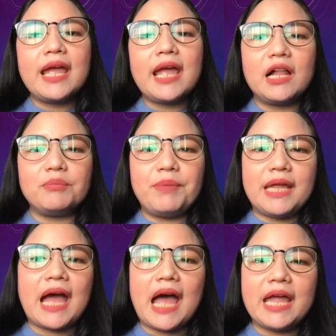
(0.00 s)

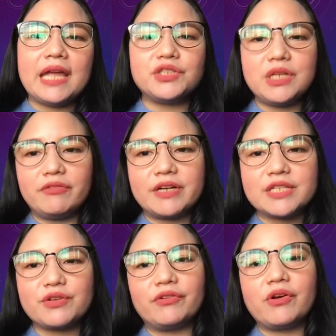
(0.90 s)
helping high
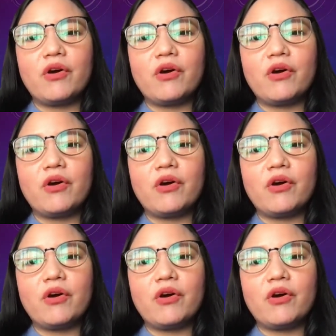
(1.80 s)
achievers